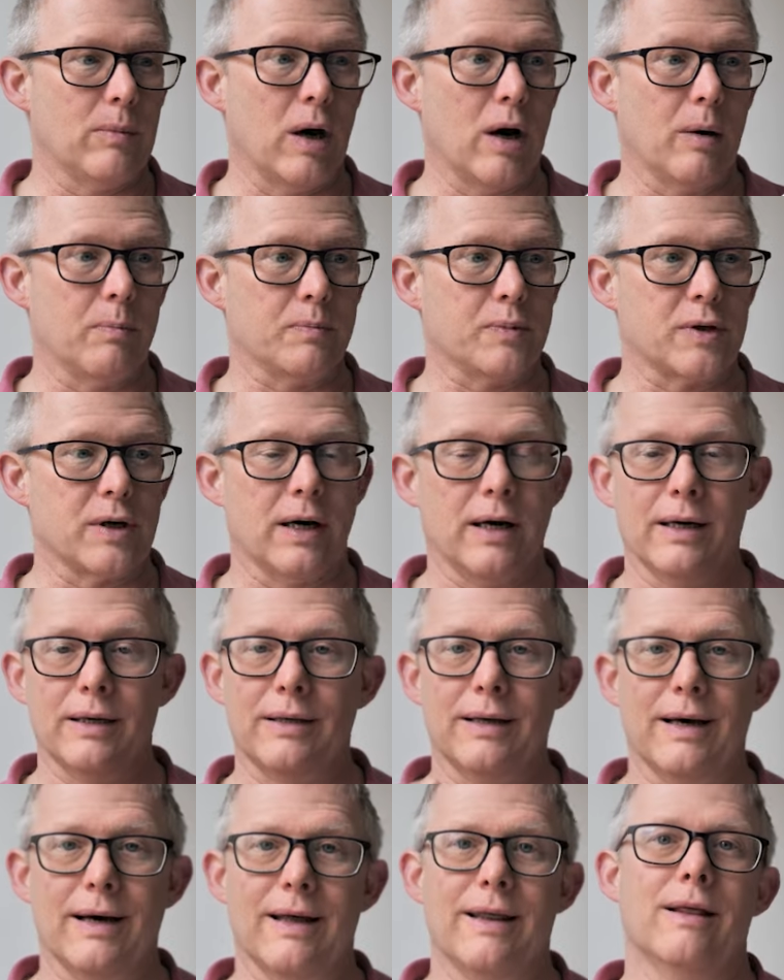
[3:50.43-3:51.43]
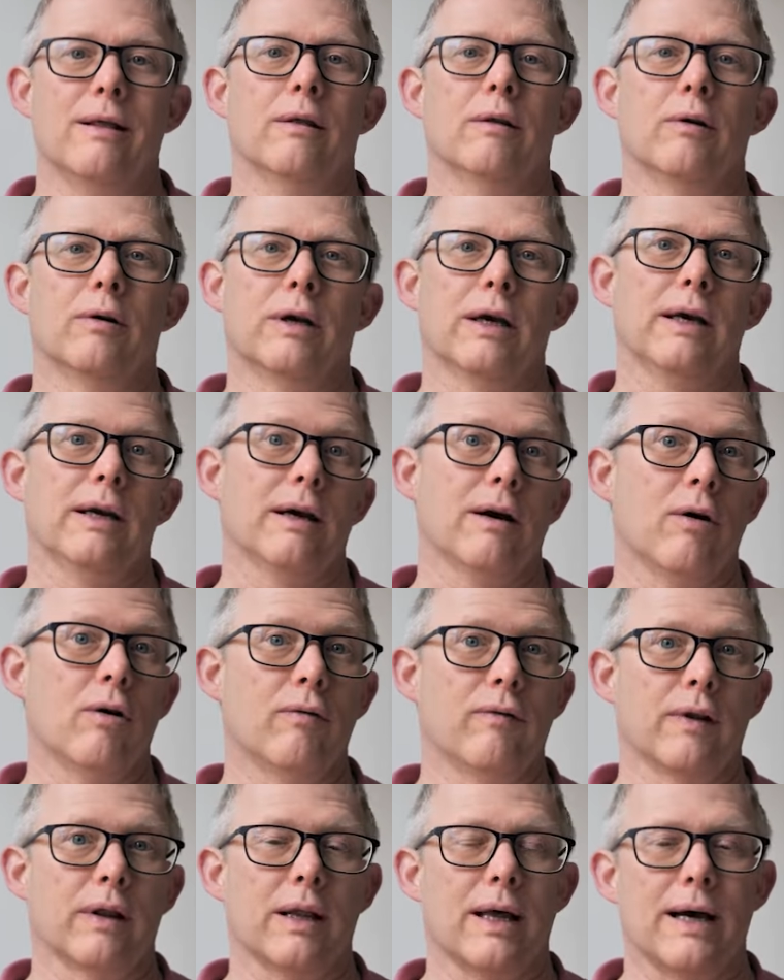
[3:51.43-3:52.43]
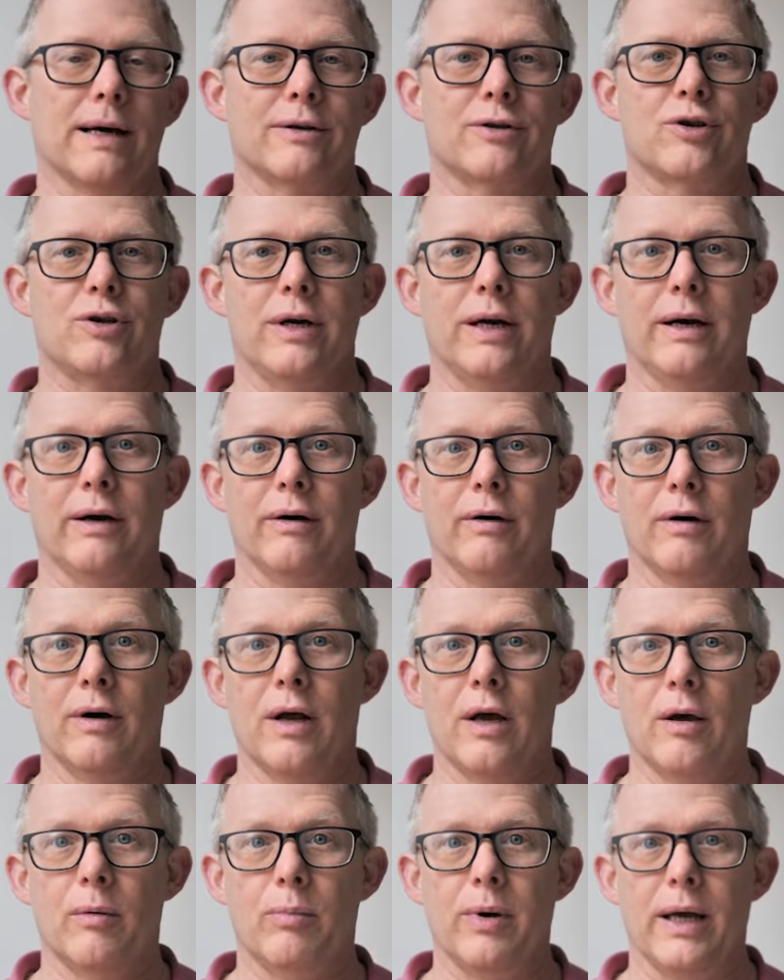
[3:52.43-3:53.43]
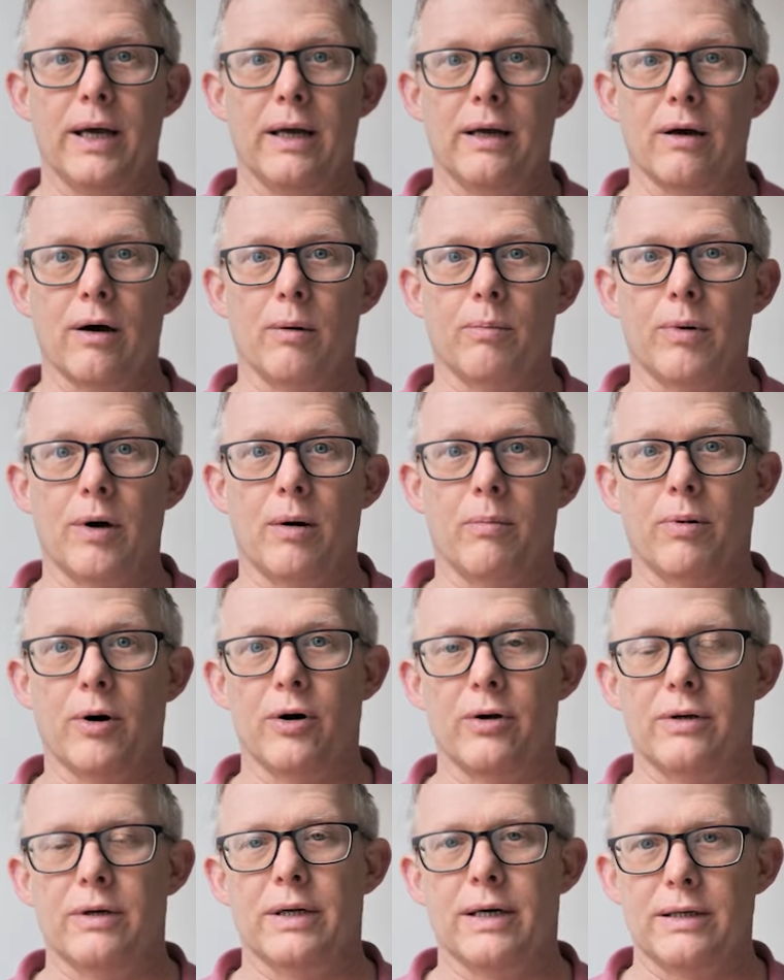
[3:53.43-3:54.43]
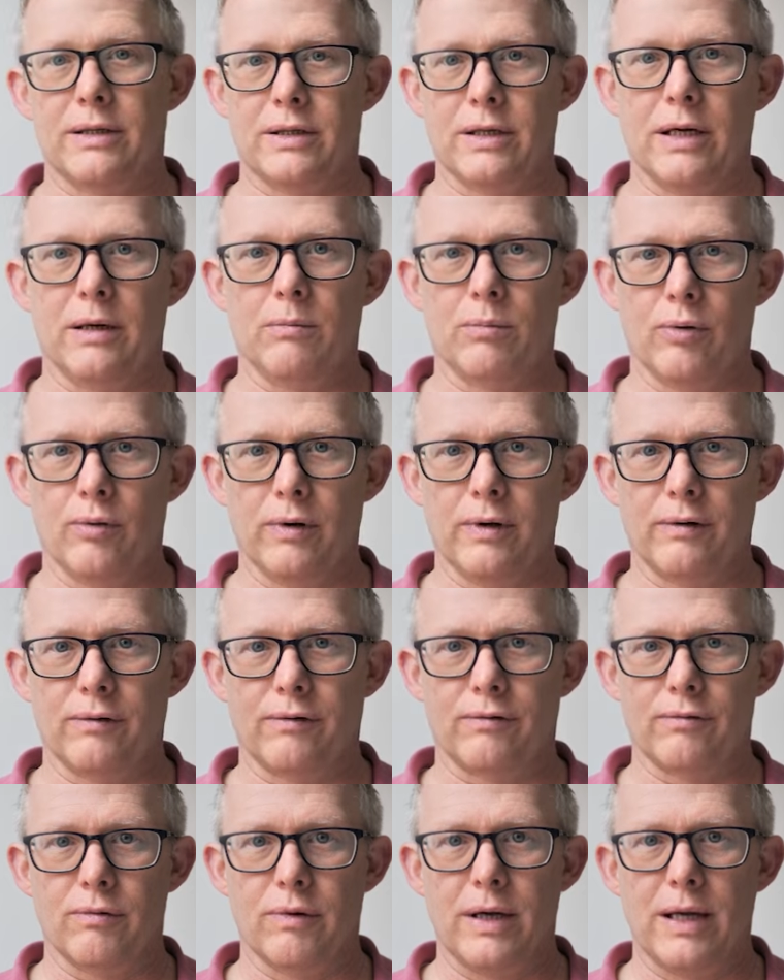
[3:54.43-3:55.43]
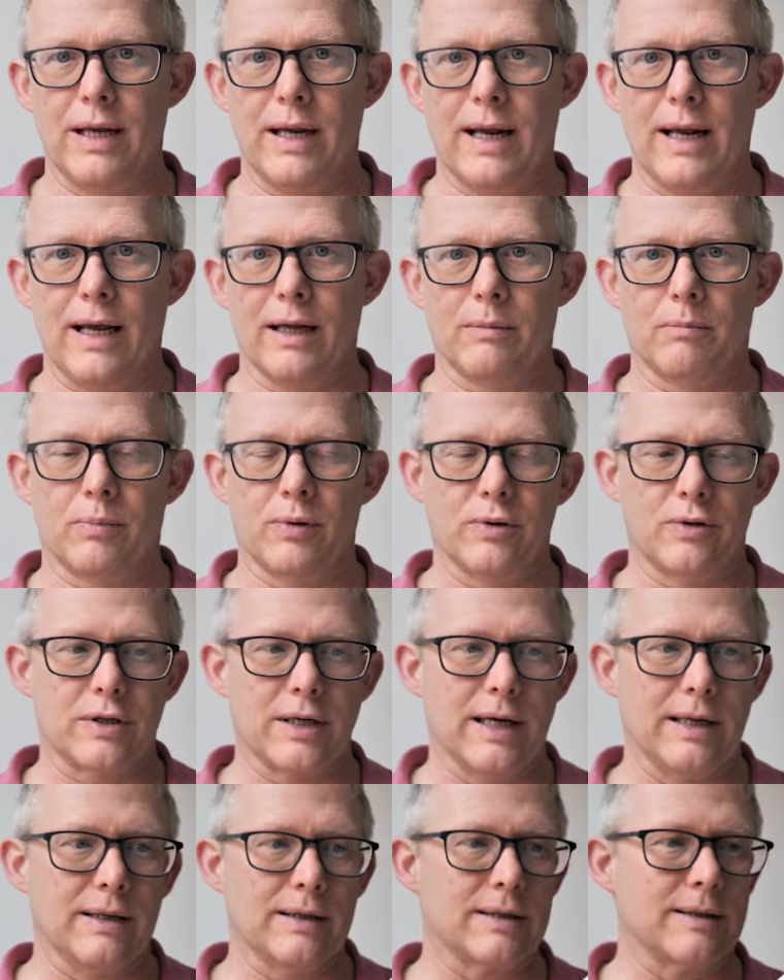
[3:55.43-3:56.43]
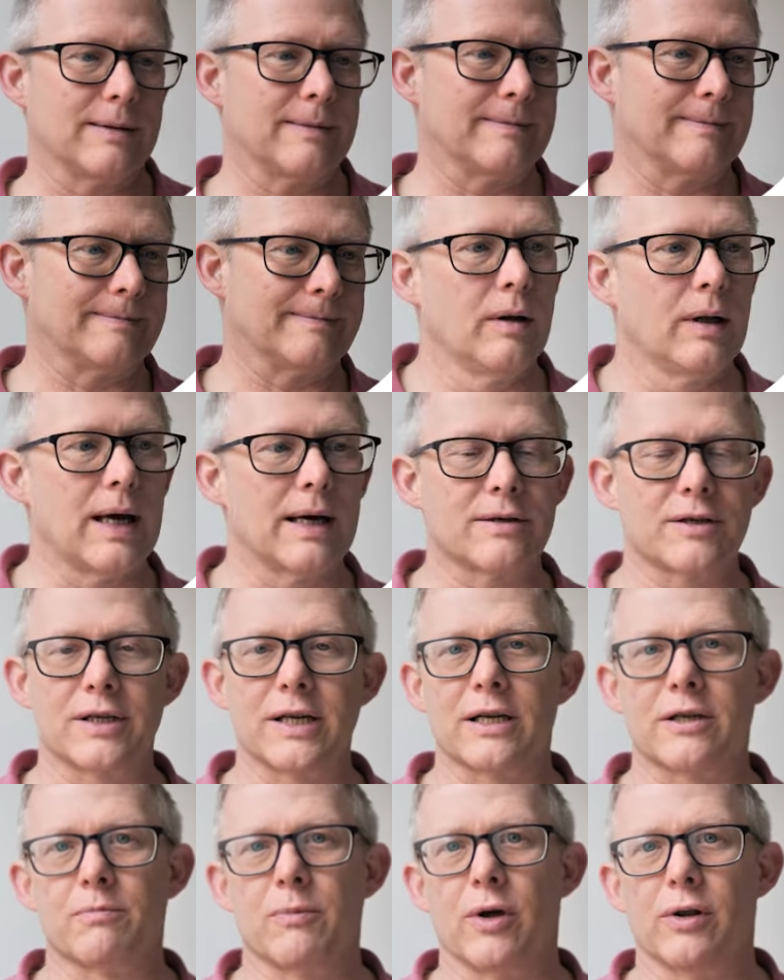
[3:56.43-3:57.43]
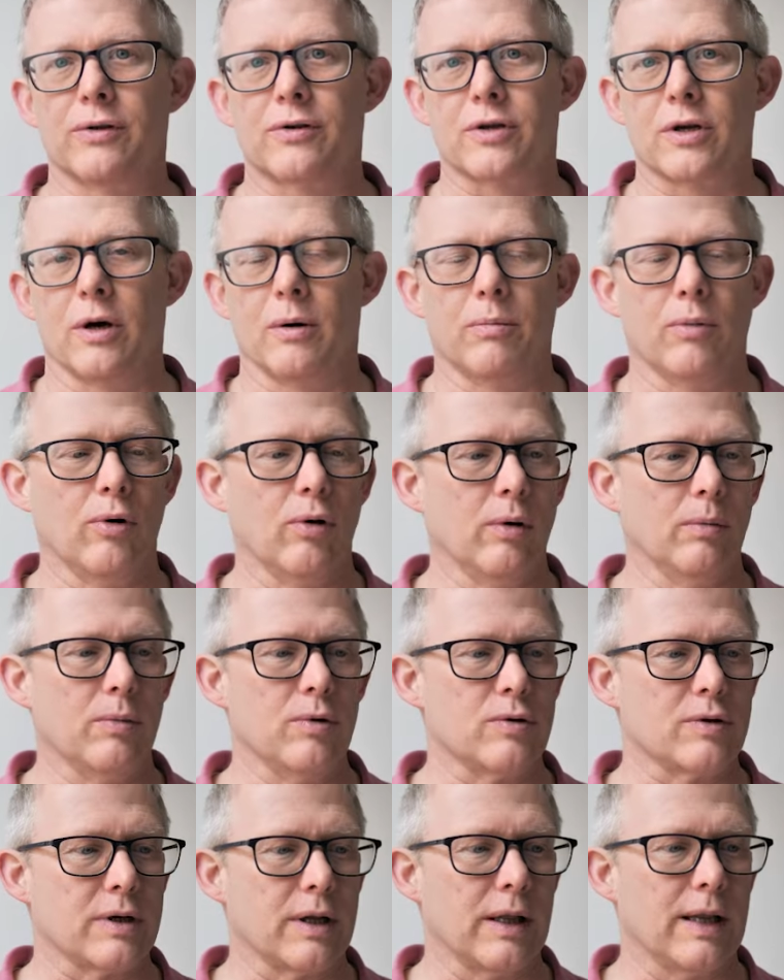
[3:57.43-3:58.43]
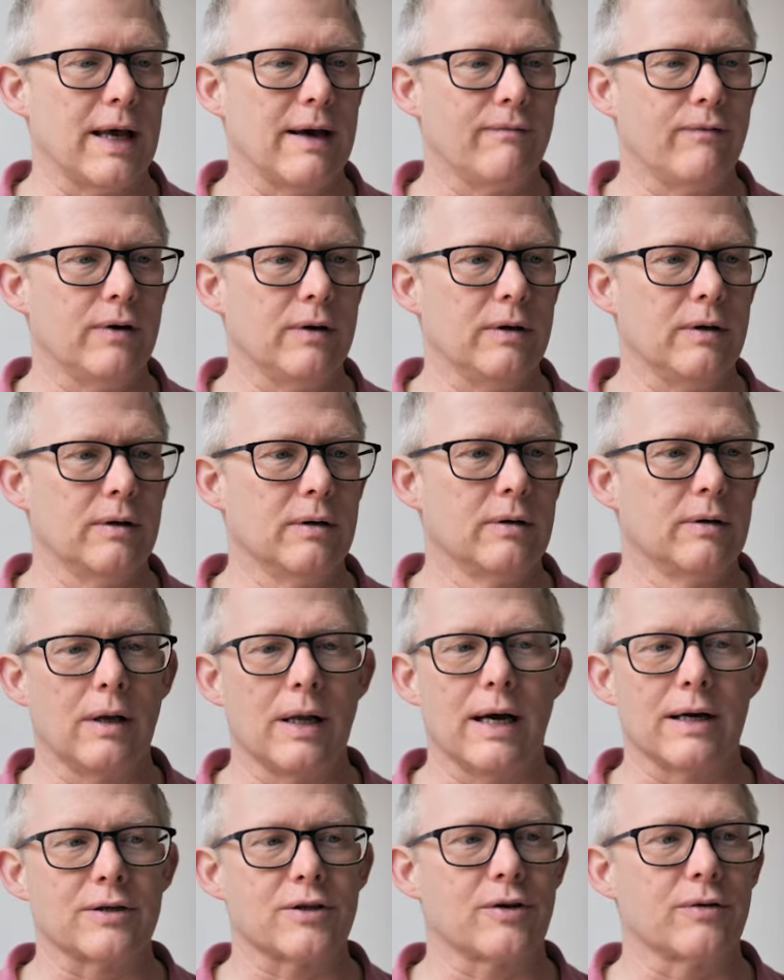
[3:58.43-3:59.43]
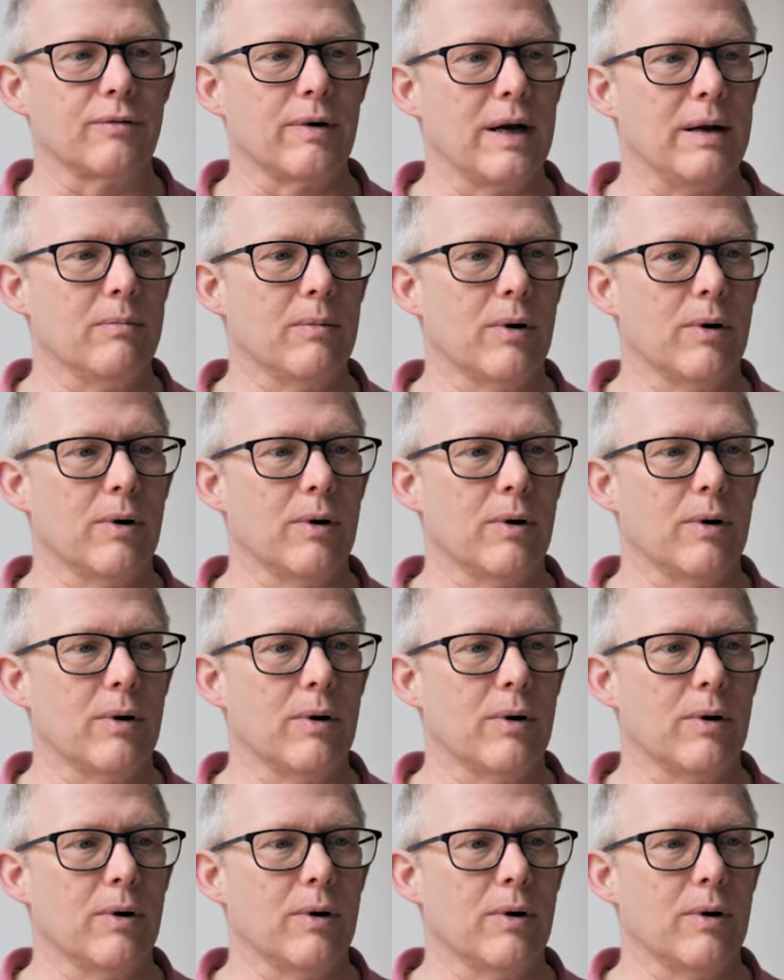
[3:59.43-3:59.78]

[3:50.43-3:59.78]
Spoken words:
upside, and looking over the last year, being up about 19.38%. Last 6 months up almost 11, last 3